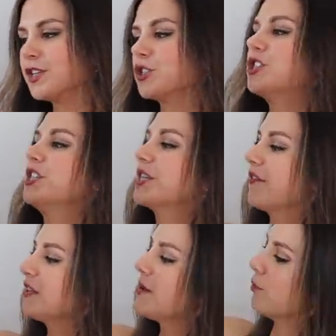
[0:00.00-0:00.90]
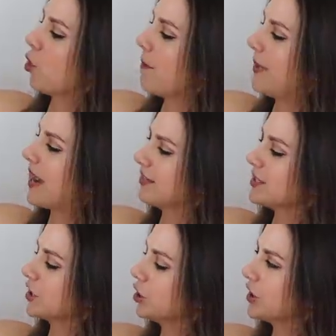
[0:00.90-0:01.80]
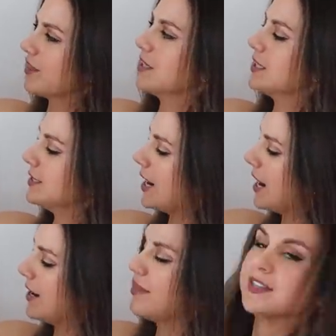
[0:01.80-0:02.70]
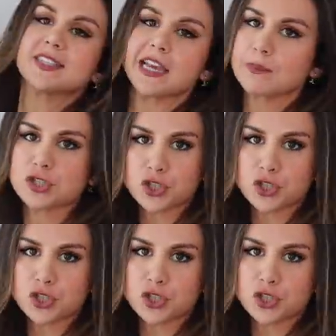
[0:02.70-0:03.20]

So she definitely brought back this look, the design, the same